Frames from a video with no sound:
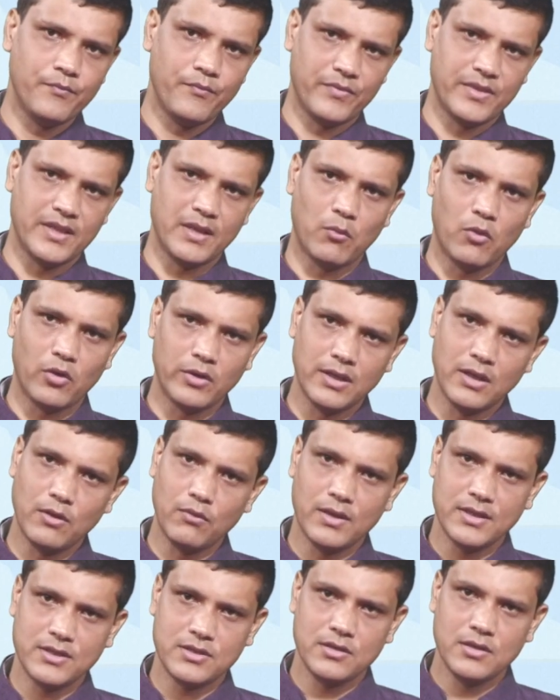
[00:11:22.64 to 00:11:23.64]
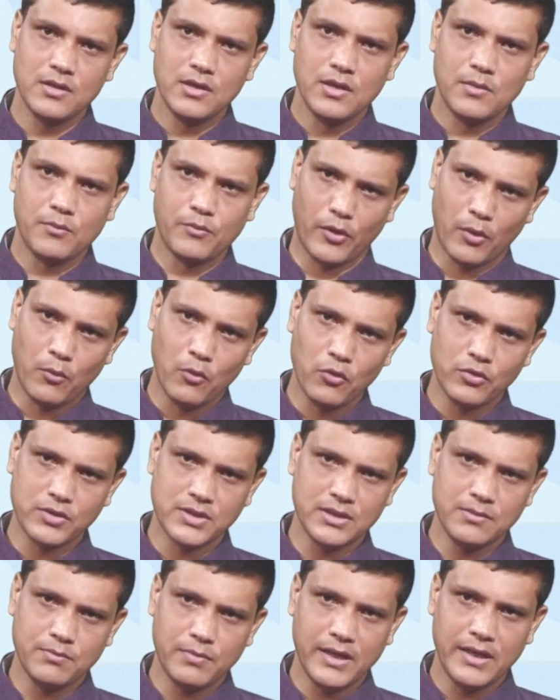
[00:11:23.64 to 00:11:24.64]
The model was
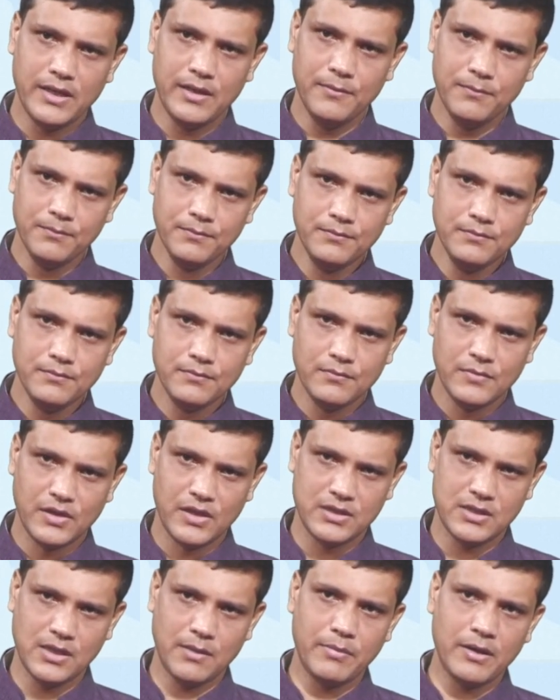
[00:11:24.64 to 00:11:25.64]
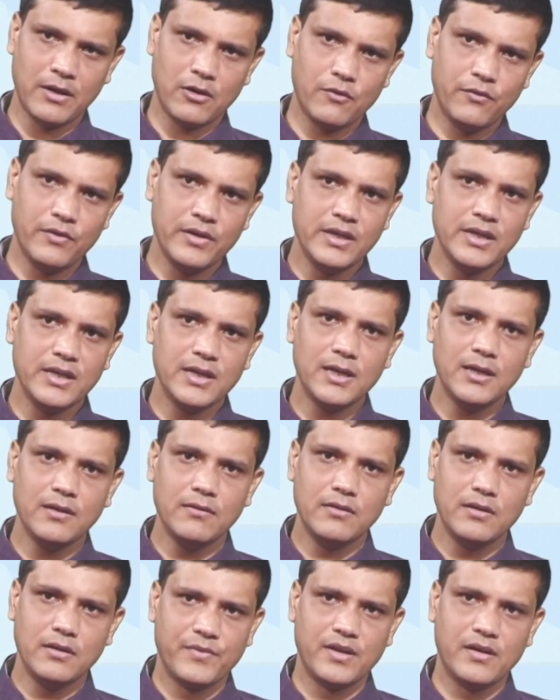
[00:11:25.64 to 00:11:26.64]
promoted by Reserve Bank of India
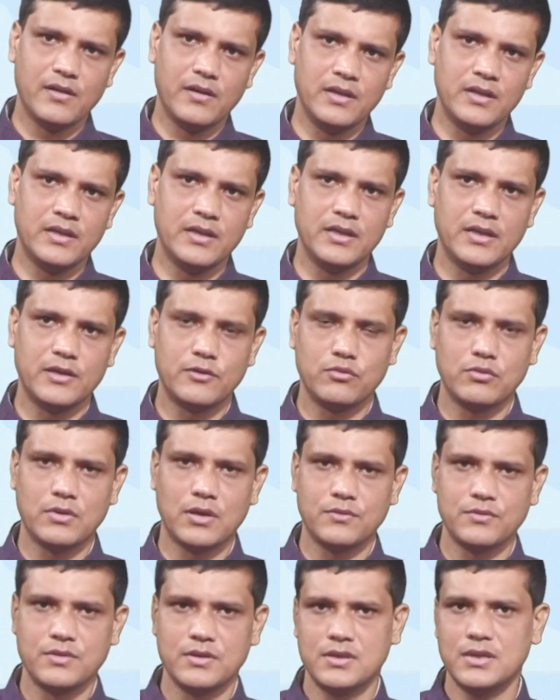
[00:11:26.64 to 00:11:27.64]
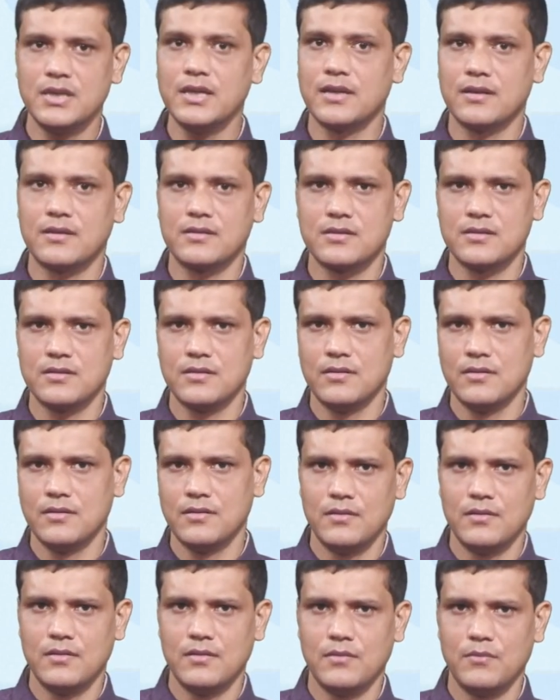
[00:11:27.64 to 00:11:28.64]
in the year 2006,
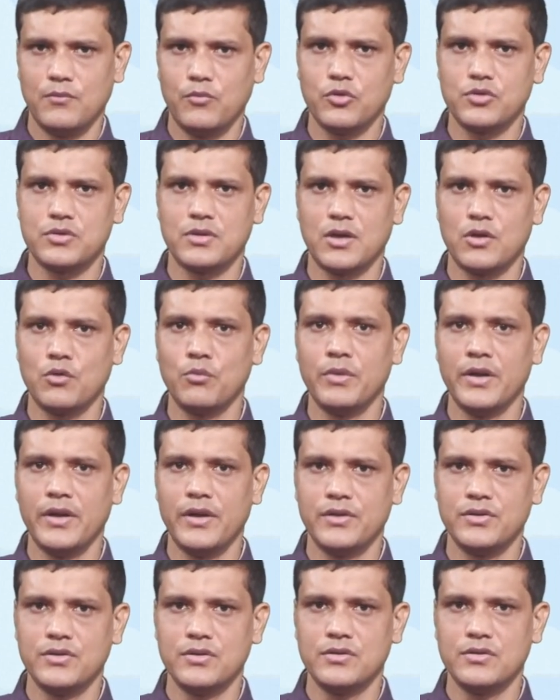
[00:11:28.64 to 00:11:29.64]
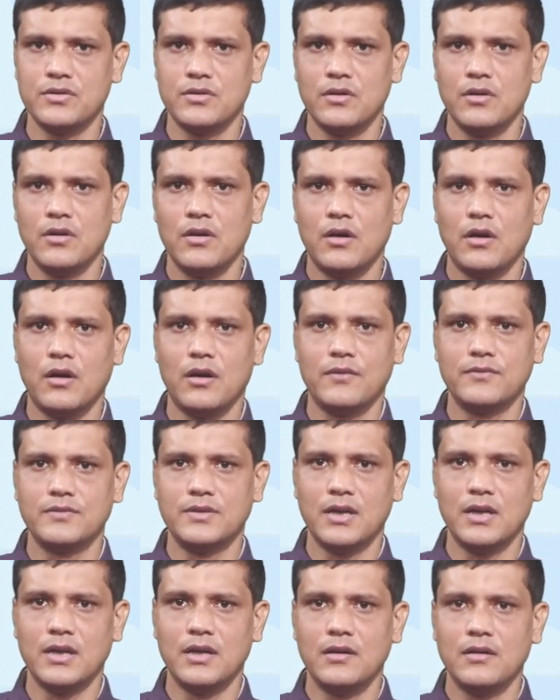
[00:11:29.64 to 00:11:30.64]
post recommendations of
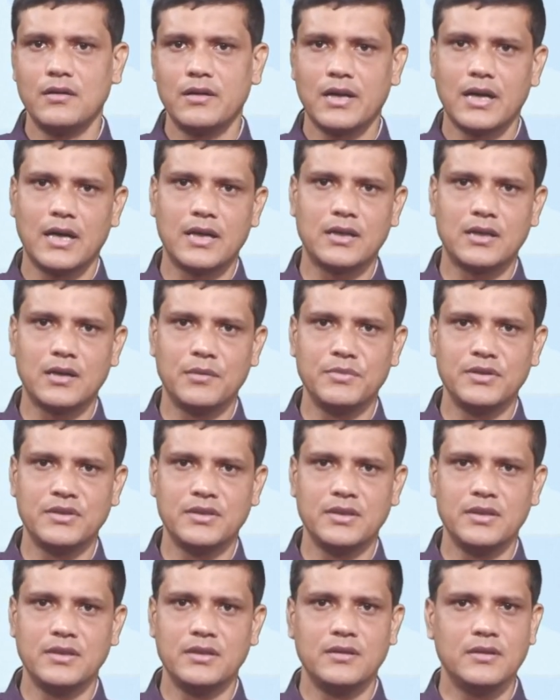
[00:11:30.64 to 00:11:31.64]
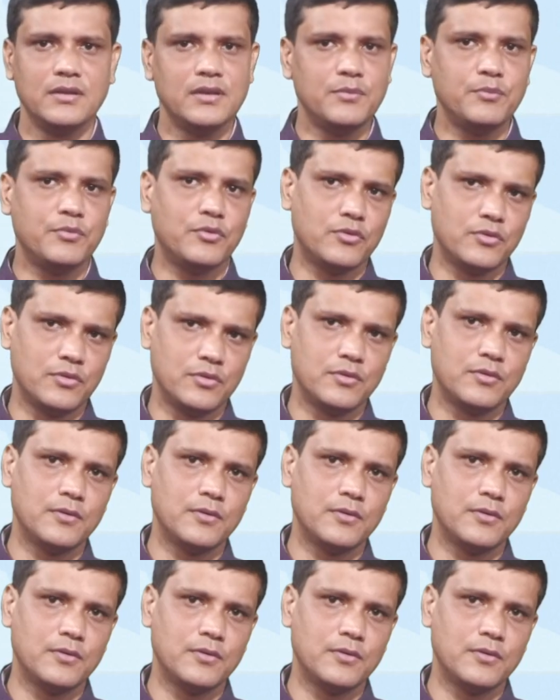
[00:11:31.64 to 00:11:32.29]
the Khan Committee report.